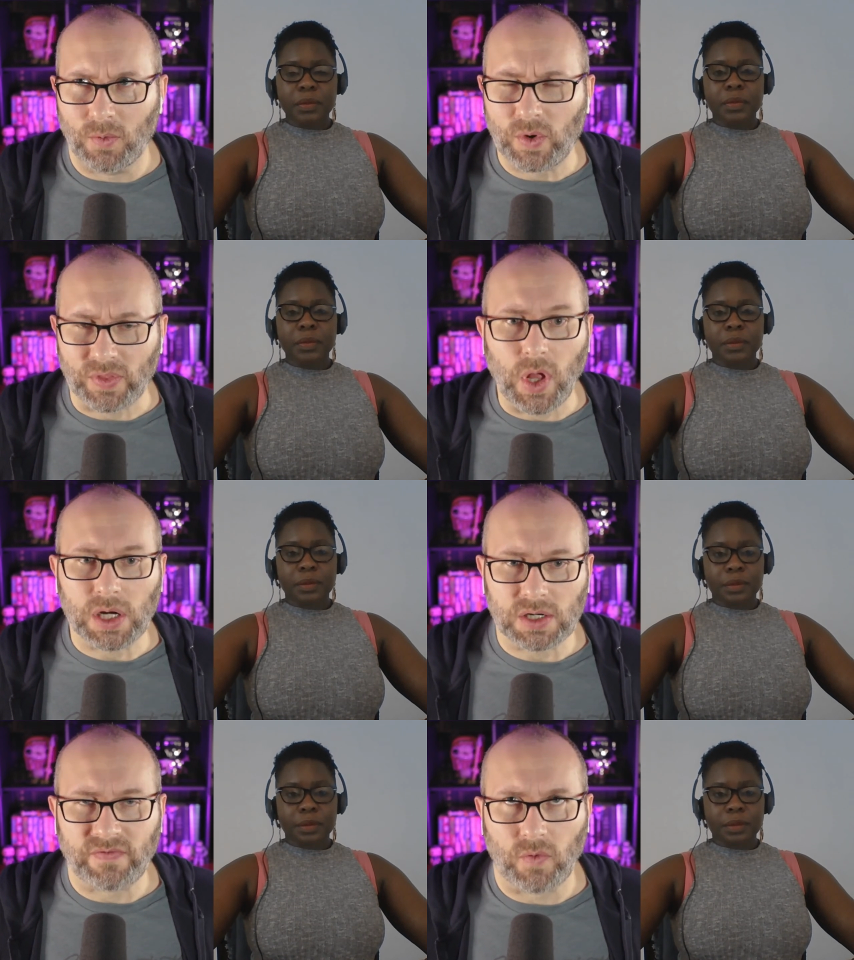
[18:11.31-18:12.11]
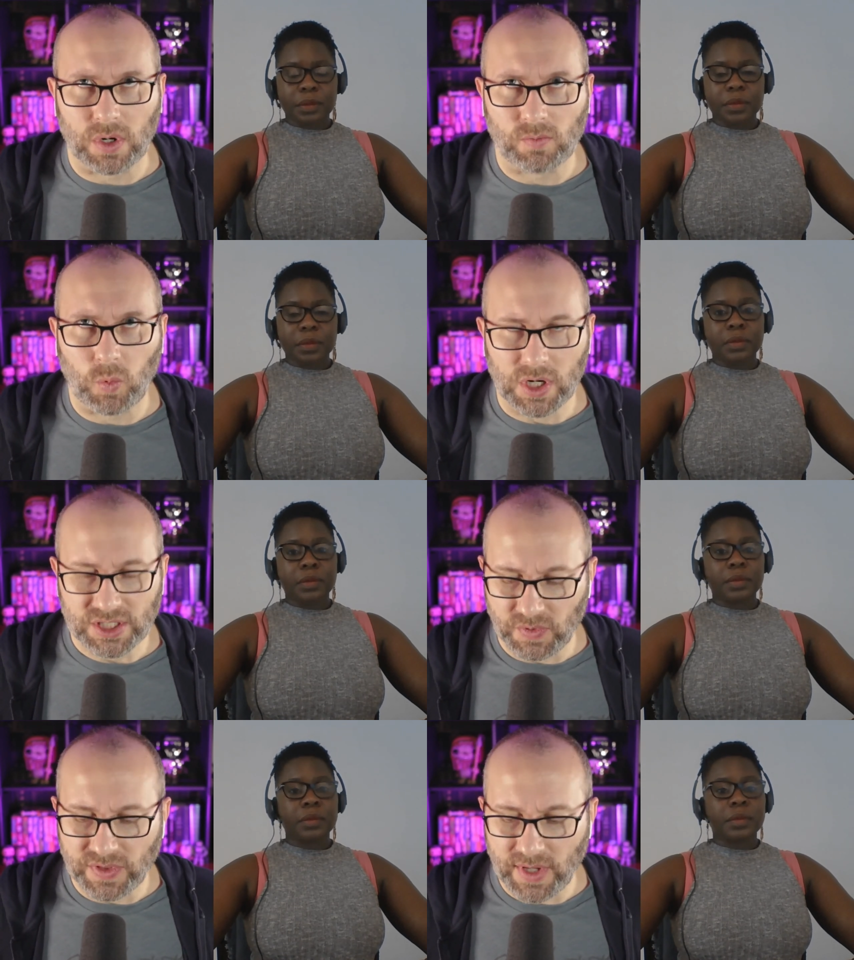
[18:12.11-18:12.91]
Speaker 1: with longer form
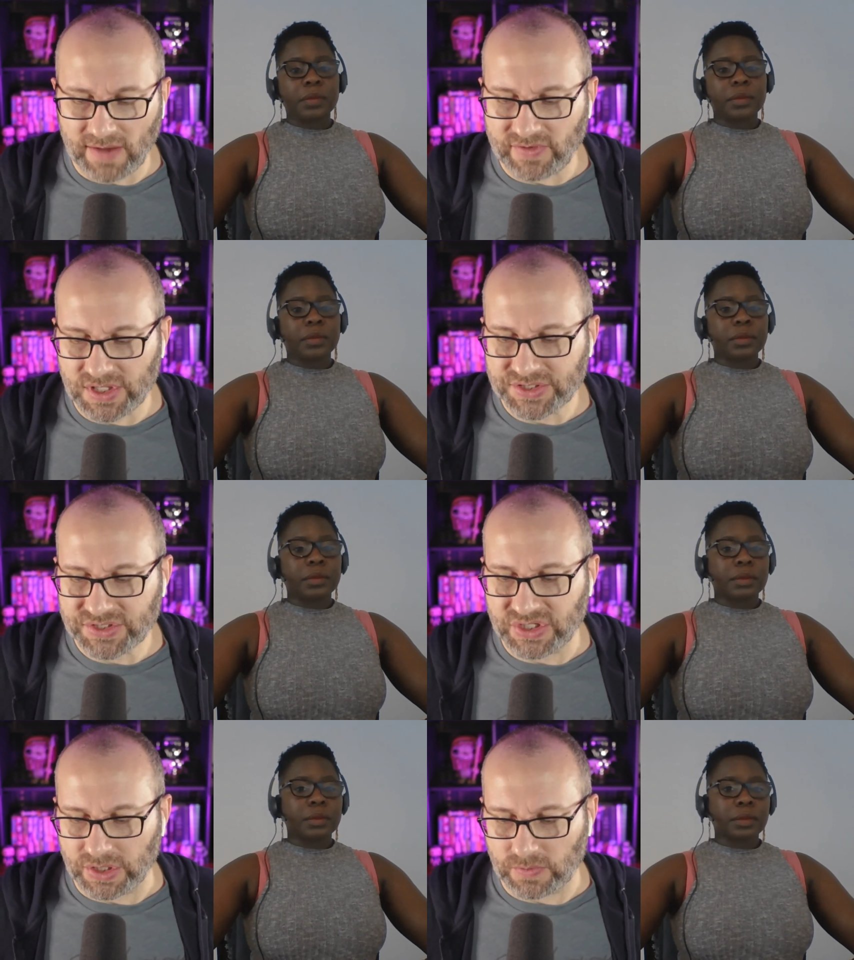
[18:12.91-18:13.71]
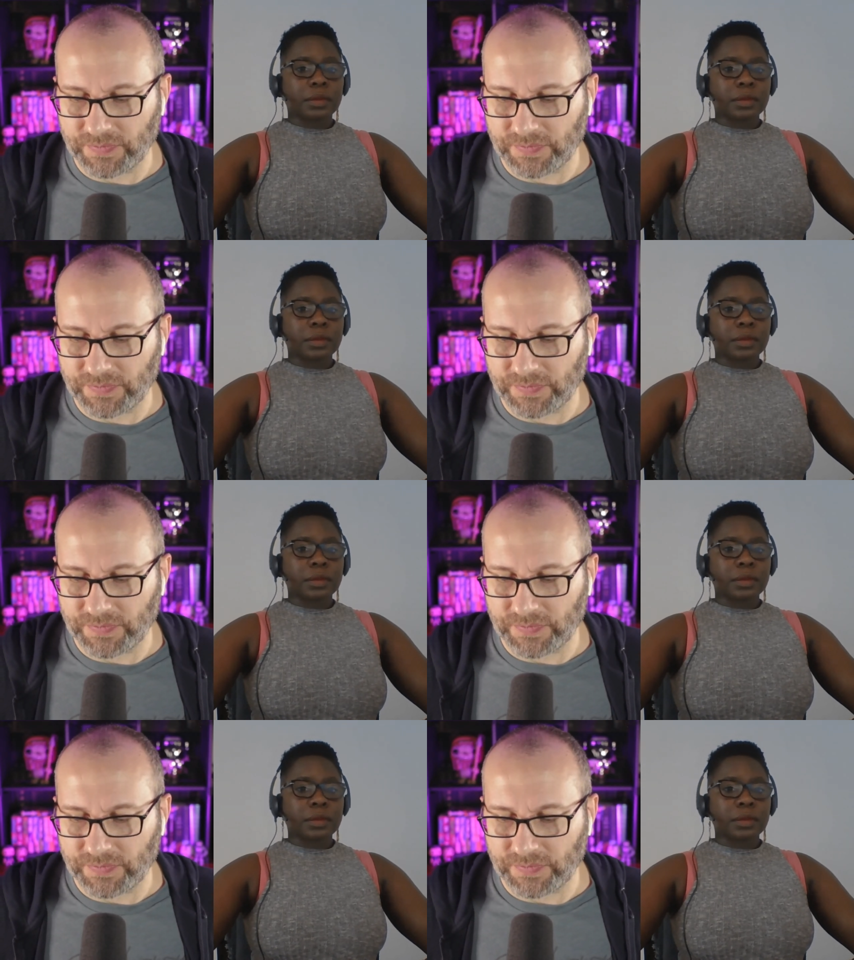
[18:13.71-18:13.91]
works with novels you know